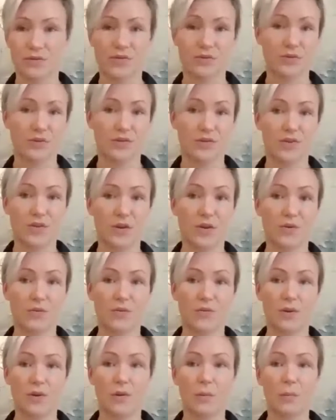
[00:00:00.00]

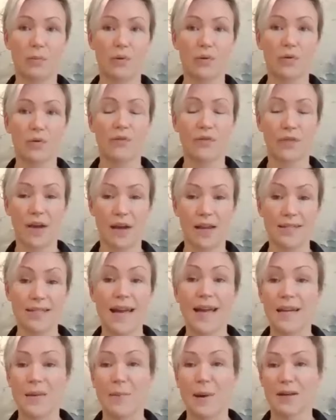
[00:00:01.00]
real proof that it's
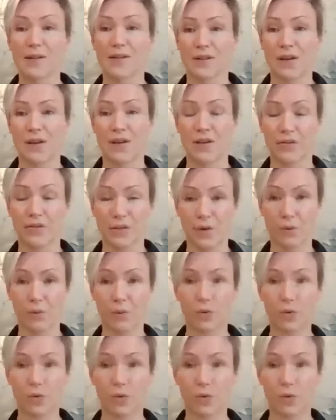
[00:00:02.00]
any better than
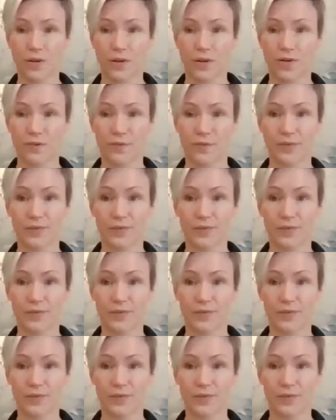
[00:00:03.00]
water.